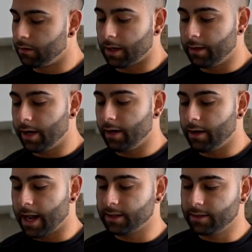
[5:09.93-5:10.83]
Right there,
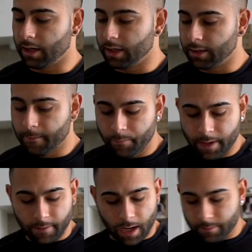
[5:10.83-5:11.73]
that's done.
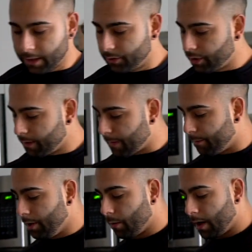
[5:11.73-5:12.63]
Now I'm gonna drink my
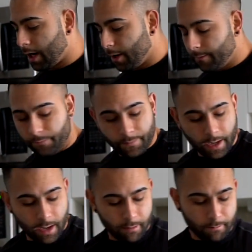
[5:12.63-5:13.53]
pre-workout
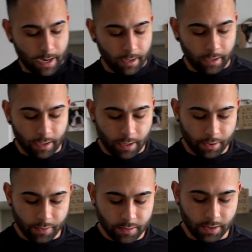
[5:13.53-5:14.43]
and my
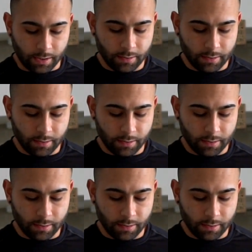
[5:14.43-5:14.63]
creatine.